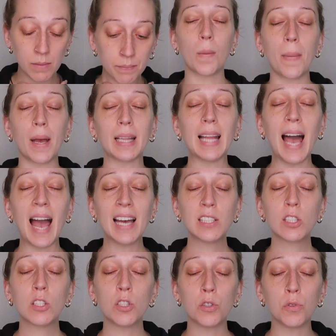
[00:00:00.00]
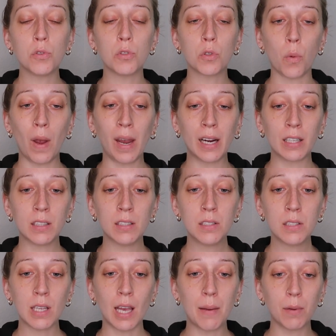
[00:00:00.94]
My last two
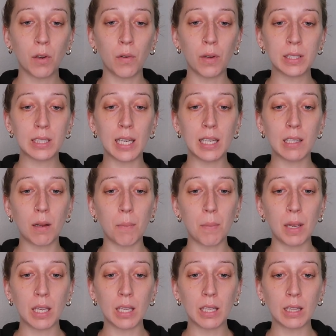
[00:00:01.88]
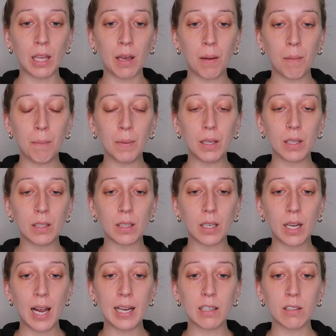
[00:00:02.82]
squares, I'm going to end up making them
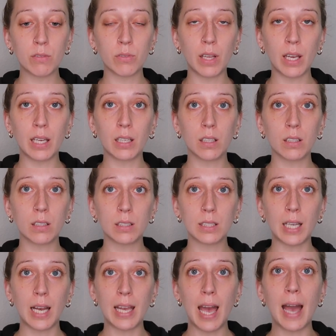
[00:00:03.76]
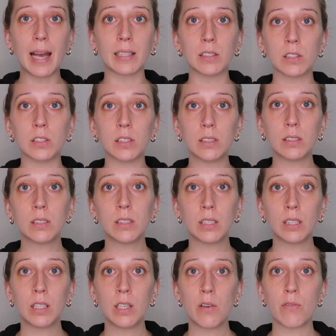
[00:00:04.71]
kind of like diagonal
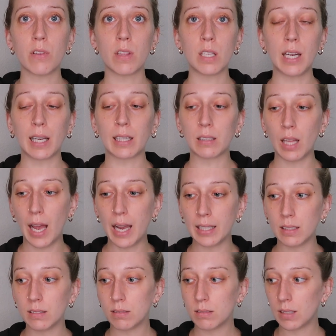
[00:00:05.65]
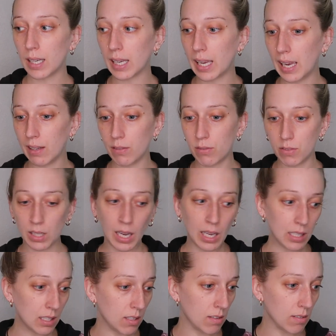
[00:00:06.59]
for the neckline. I can't
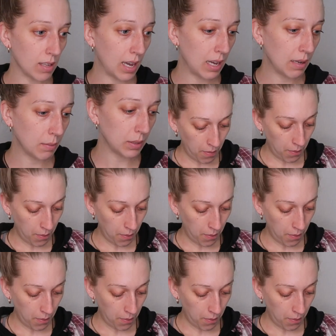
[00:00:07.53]
forget to do that.